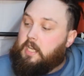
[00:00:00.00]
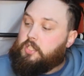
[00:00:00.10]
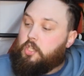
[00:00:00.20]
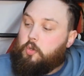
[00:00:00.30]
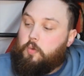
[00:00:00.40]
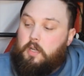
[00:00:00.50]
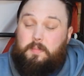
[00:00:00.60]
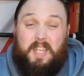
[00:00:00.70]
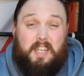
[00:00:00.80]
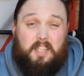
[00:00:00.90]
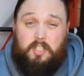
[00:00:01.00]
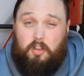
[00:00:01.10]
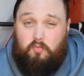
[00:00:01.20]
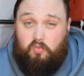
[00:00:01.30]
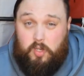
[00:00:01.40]
So yeah, there's
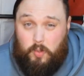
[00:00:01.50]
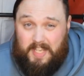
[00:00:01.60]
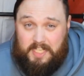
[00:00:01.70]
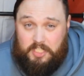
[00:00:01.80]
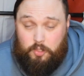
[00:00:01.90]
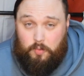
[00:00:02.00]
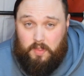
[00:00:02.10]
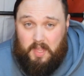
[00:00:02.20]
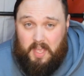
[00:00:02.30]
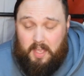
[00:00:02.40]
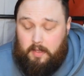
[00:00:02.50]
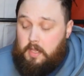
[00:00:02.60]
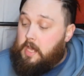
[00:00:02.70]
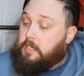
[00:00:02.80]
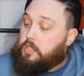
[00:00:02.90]
no real issue there.
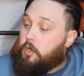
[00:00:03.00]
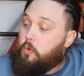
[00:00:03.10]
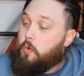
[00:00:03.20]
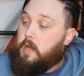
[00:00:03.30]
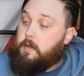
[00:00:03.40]
So